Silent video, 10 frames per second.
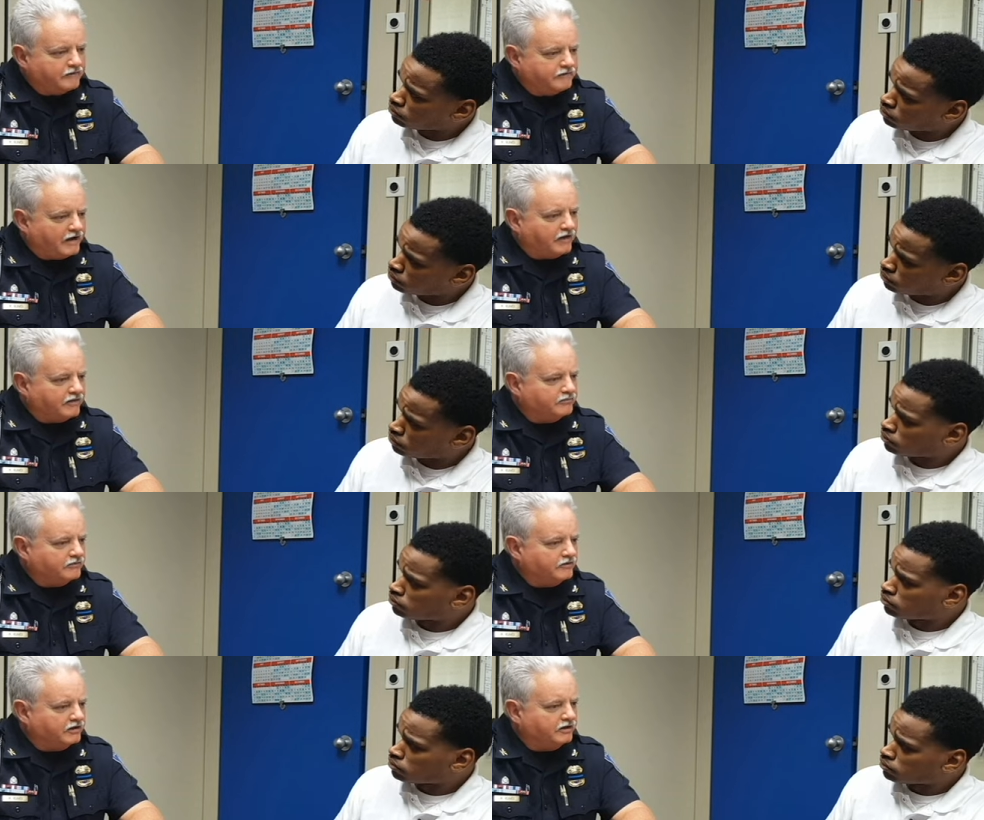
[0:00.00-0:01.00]

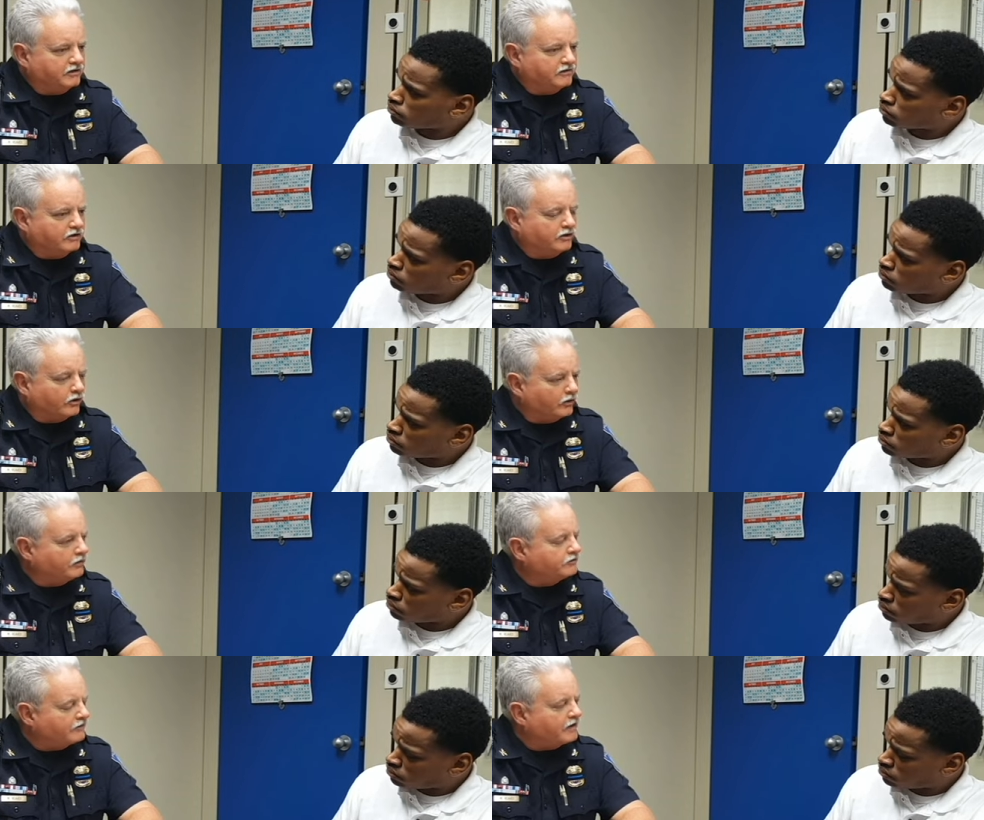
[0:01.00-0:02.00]
Speaker 1: fathom the, the
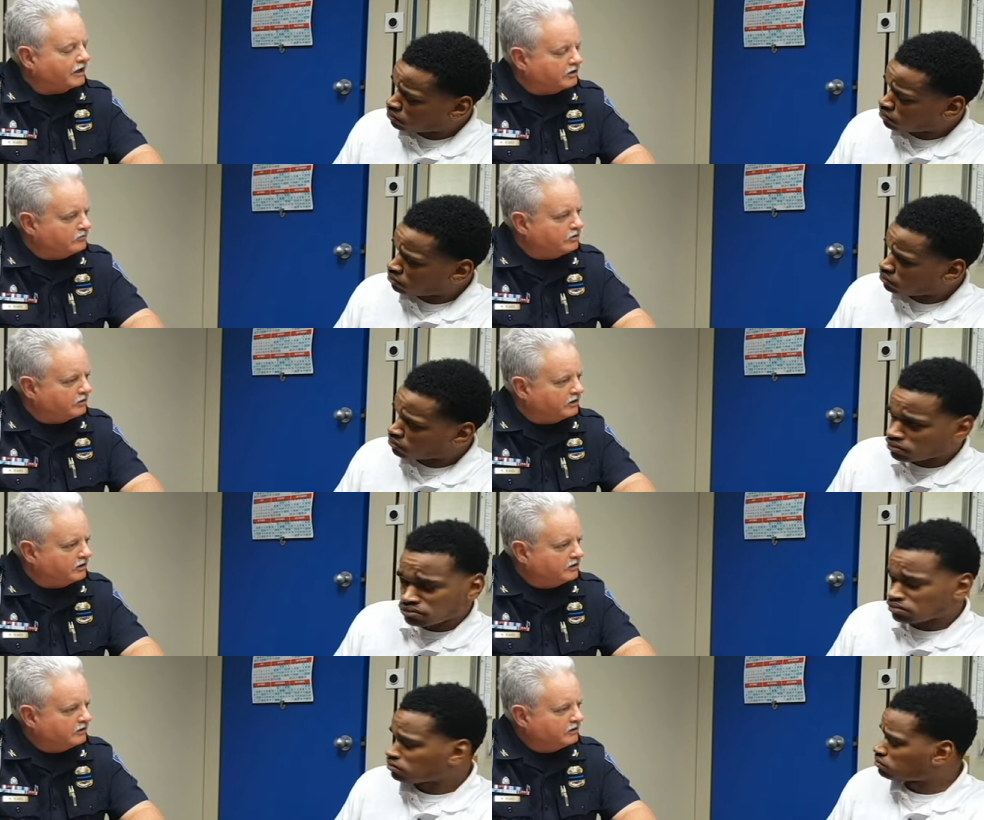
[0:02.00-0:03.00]
hurt that that
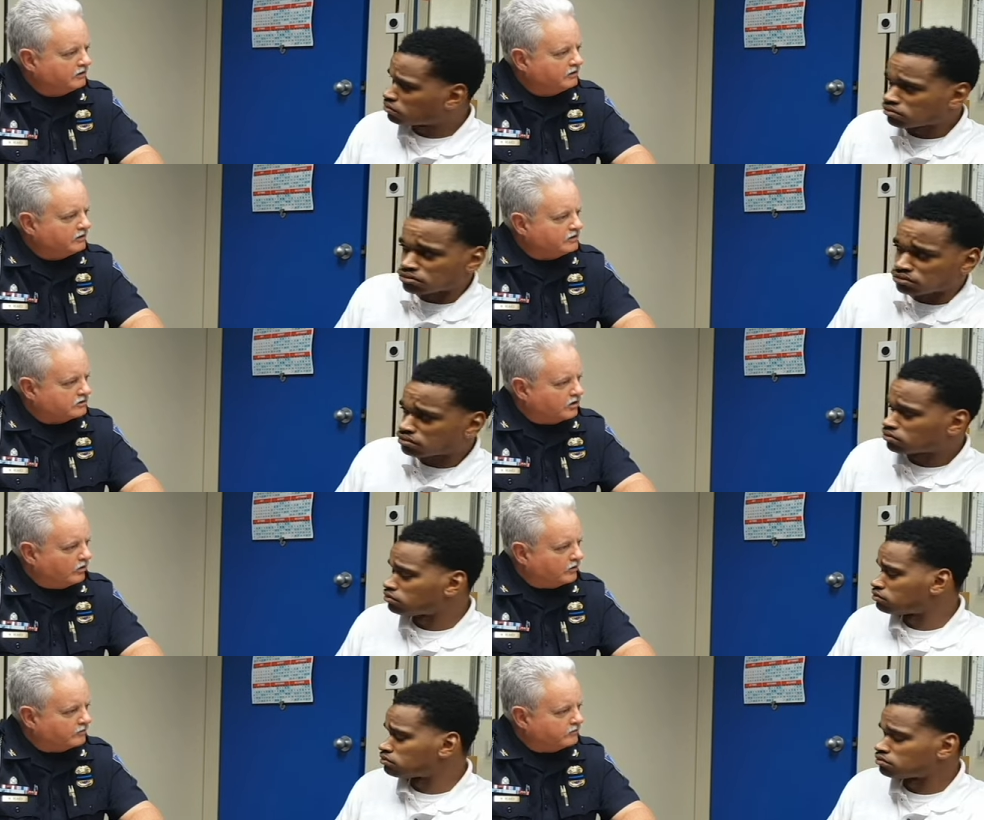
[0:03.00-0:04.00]
community is
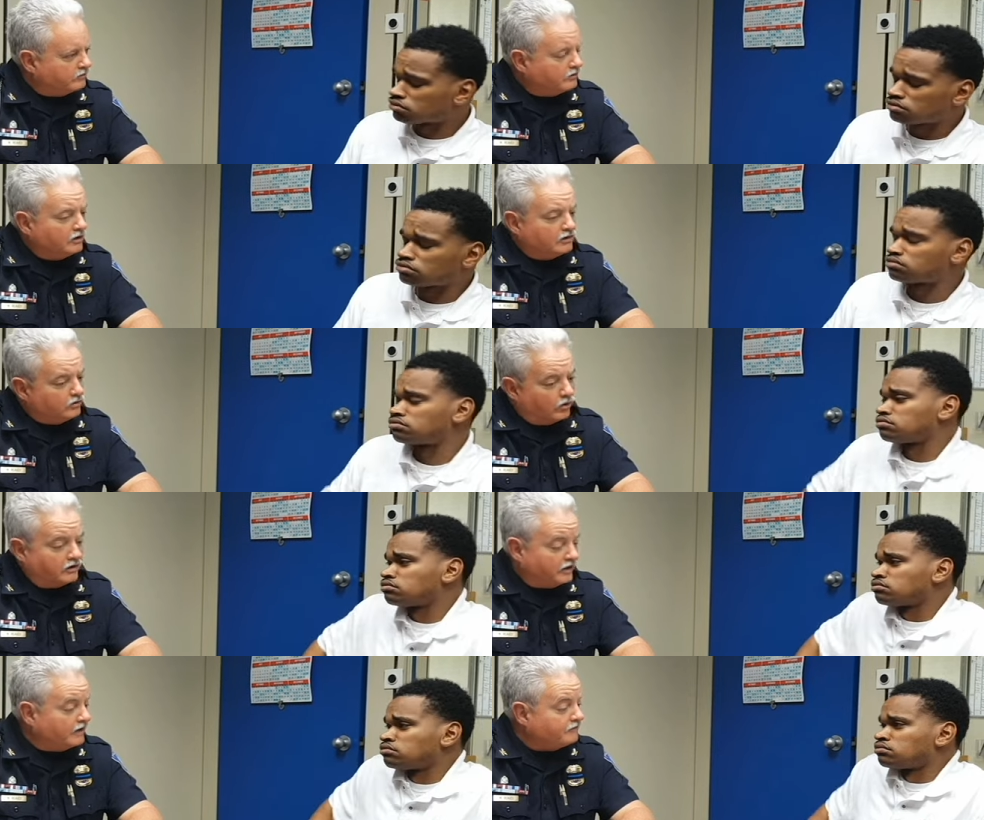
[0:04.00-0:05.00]
going through, nor
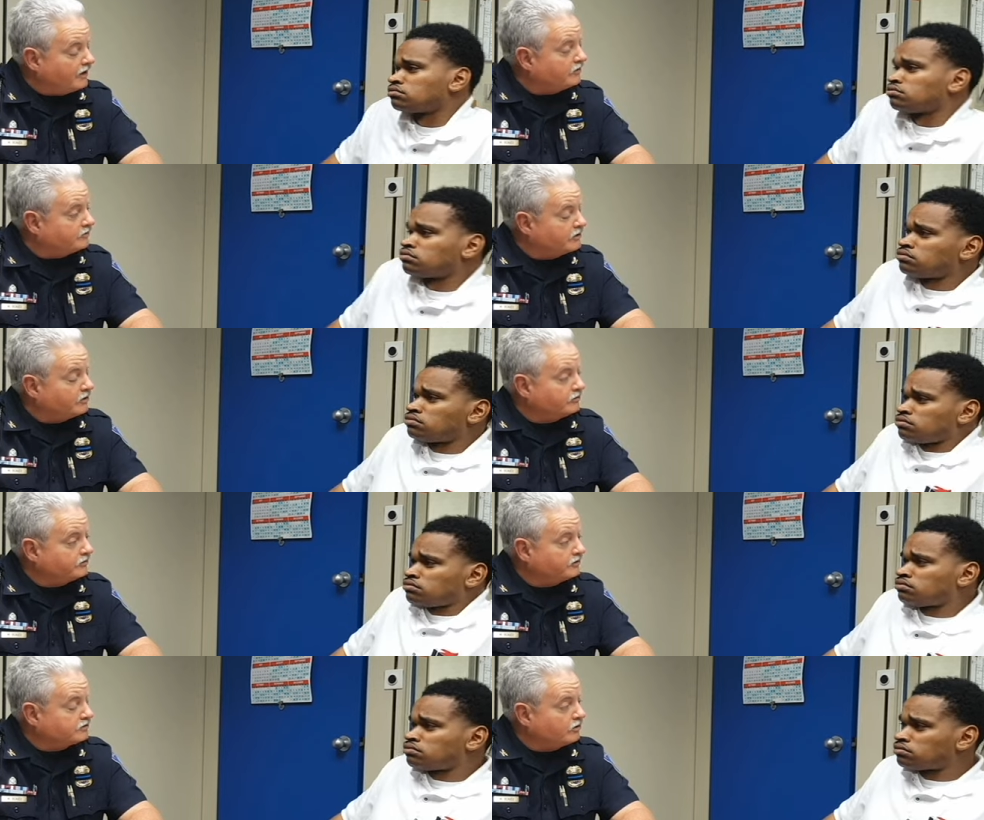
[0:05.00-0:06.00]
can I fathom the hurt
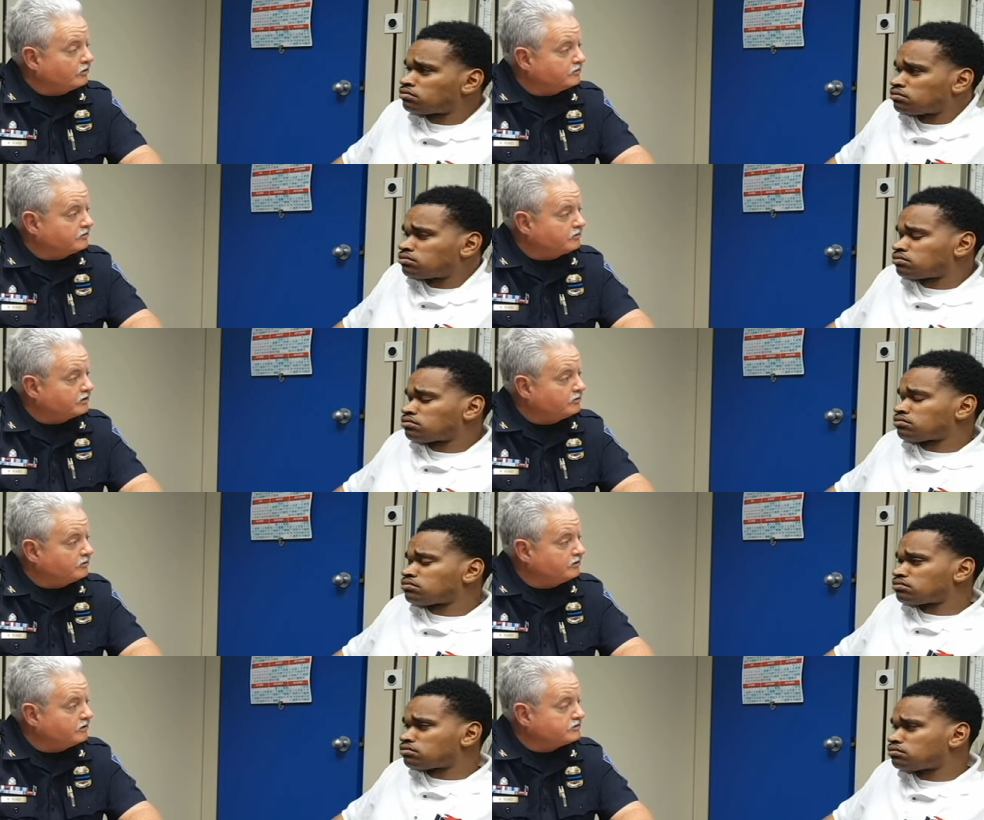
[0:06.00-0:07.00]
that's going through the
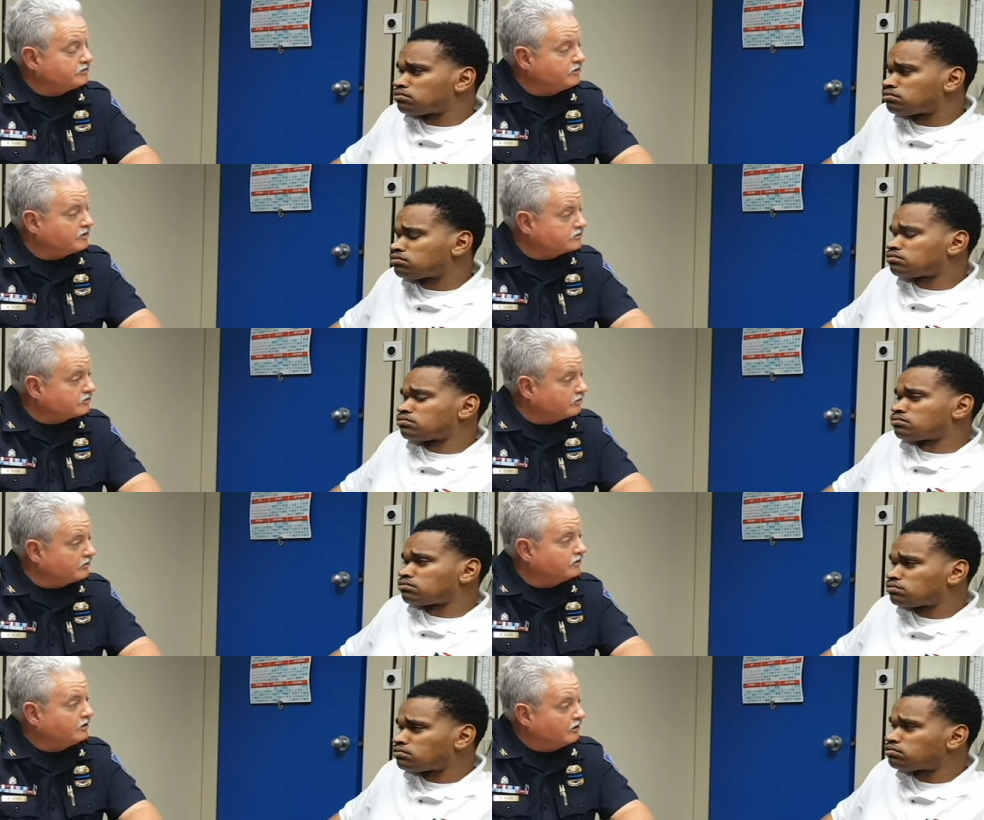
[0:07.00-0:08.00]
communities in
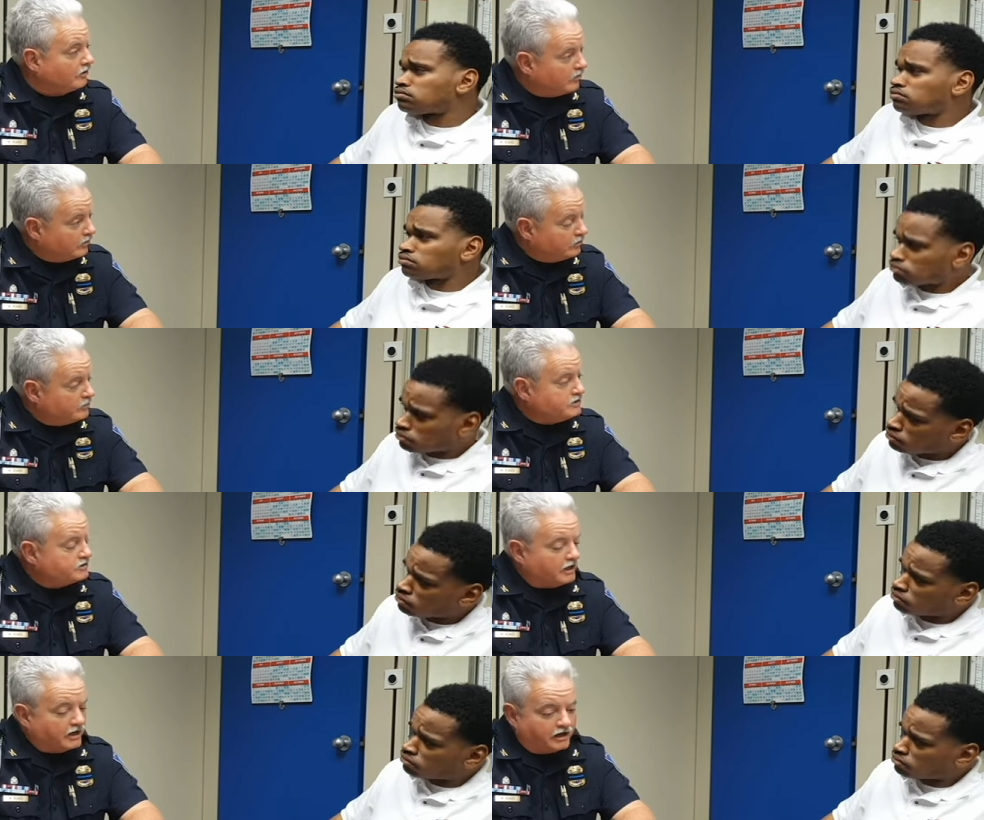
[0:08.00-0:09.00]
Minnesota or
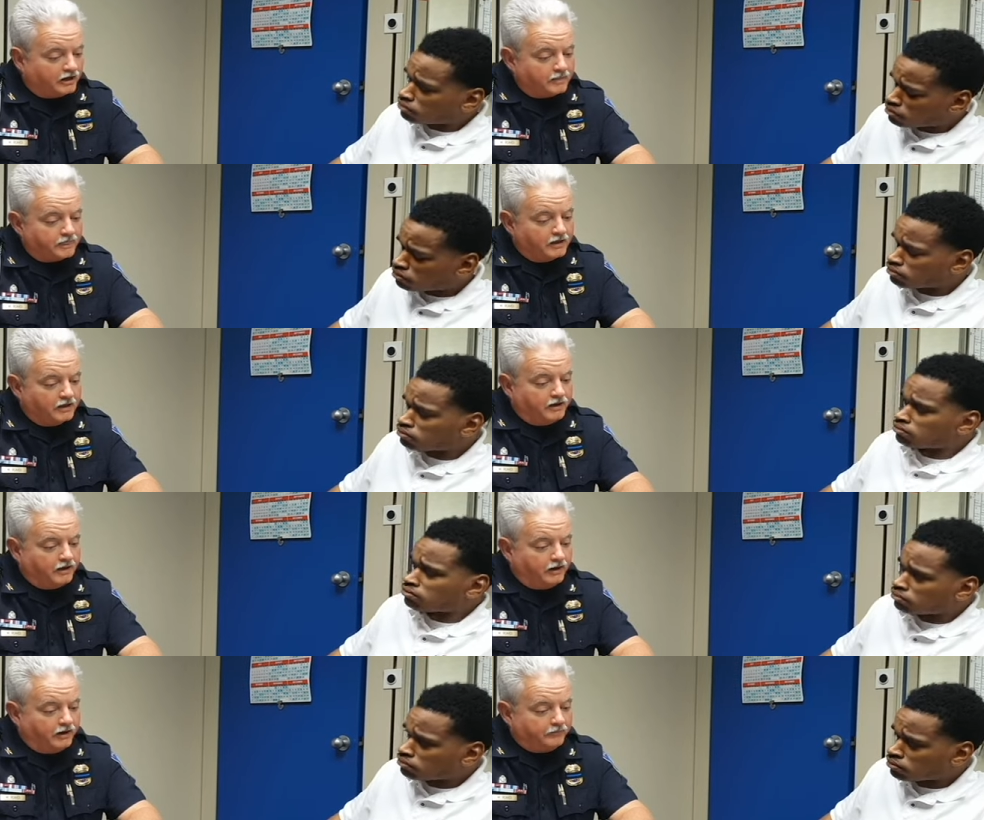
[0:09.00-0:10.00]
Louisiana. Mm.
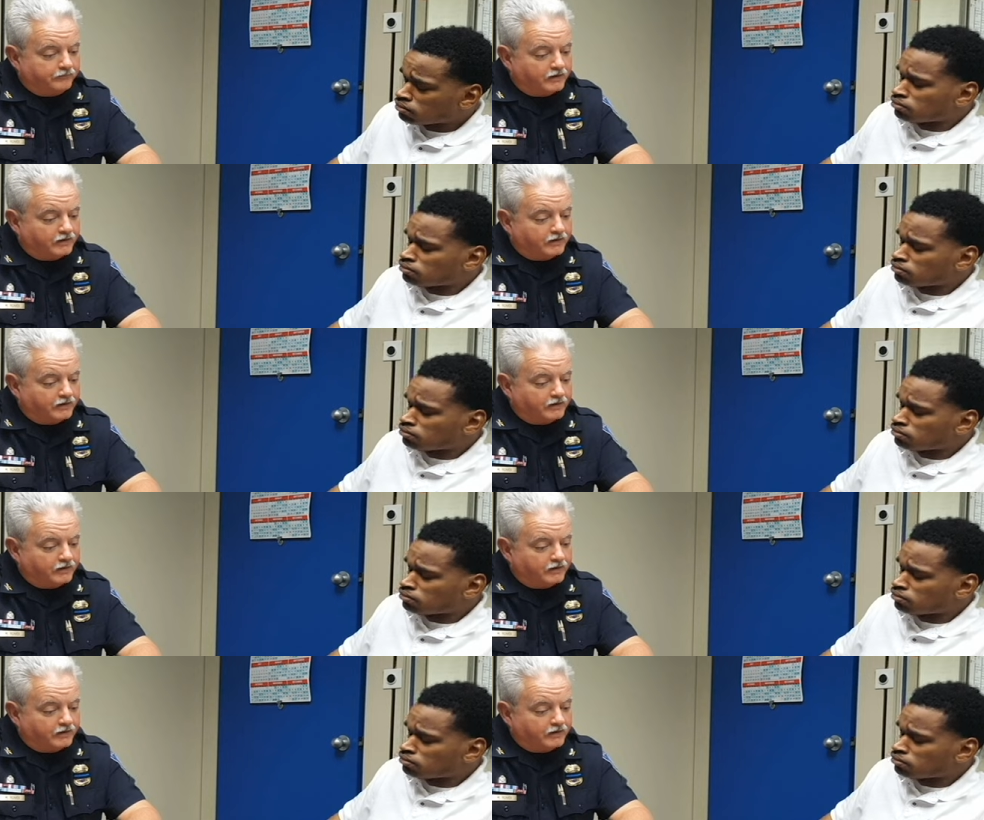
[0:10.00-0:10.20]
Um,